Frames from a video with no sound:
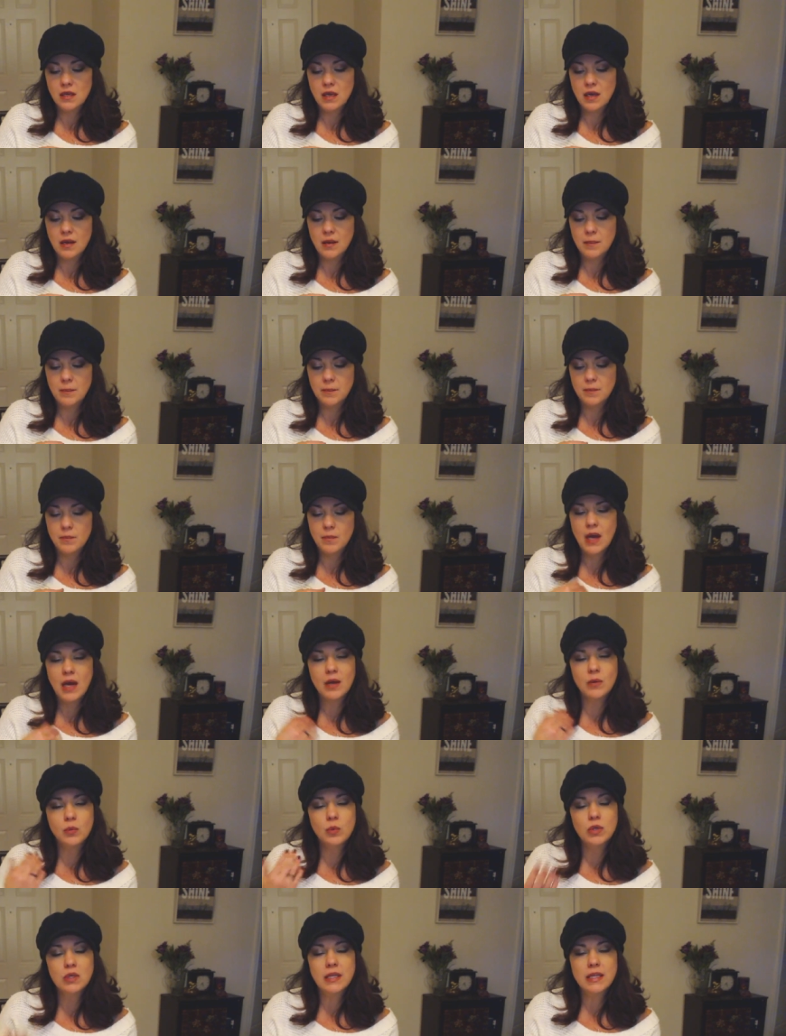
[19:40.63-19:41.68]
um,
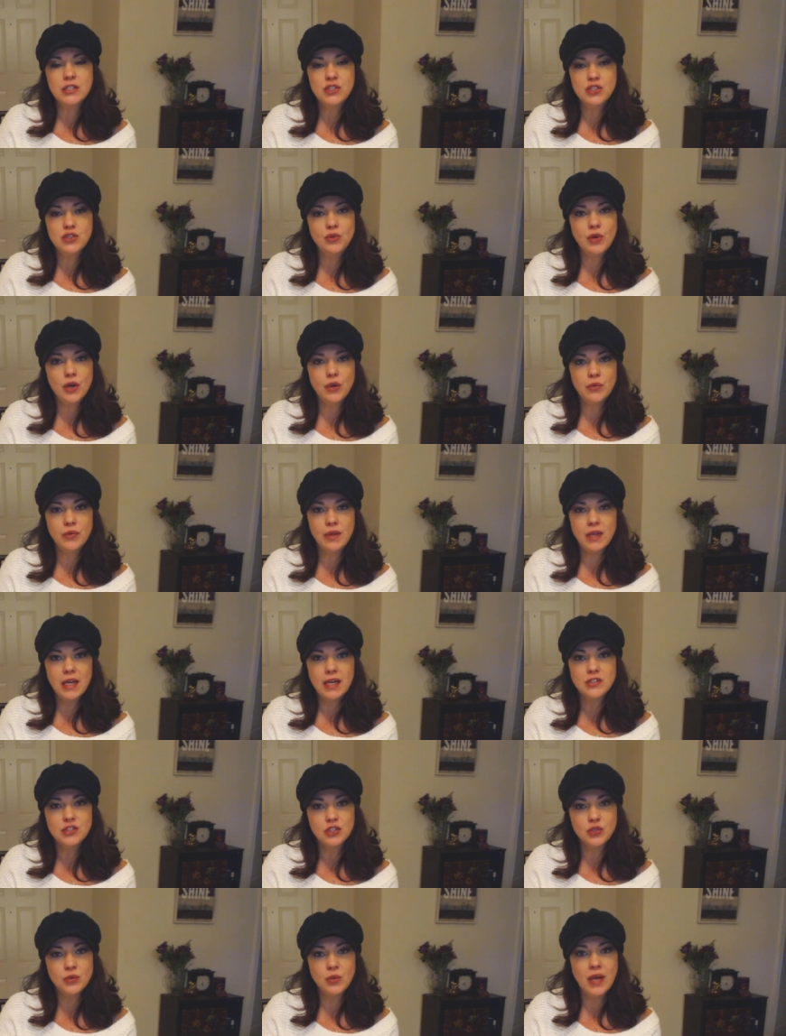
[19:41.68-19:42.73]
I will let you know that
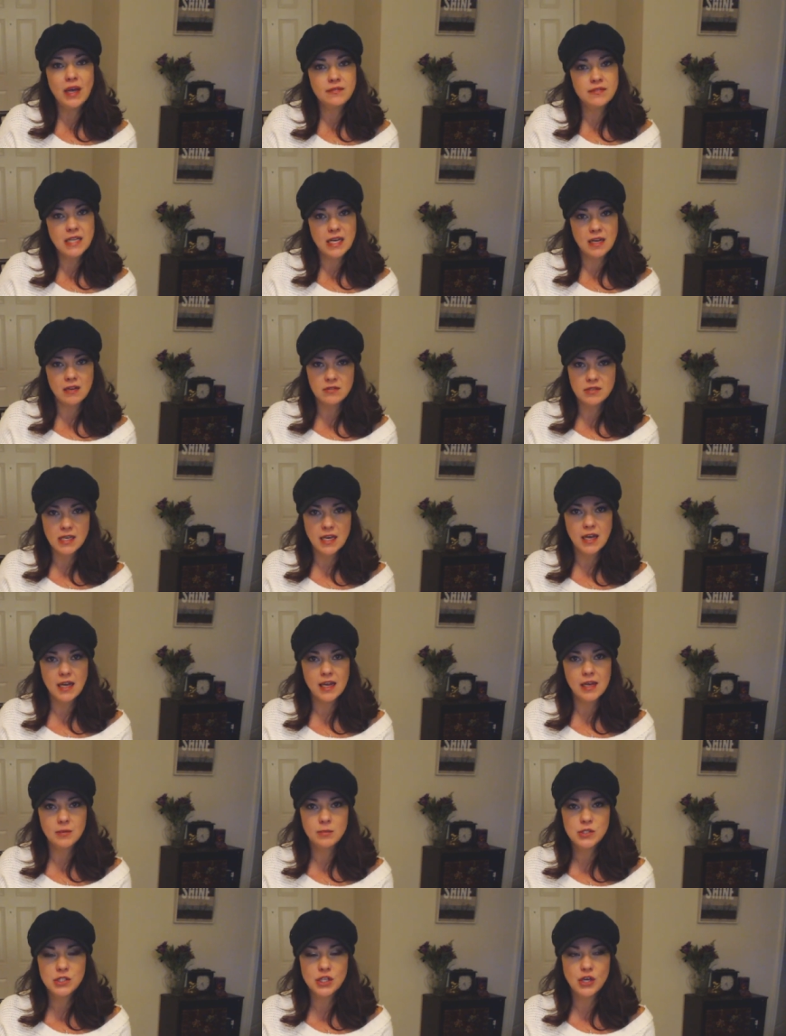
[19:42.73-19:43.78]
I do have downtime.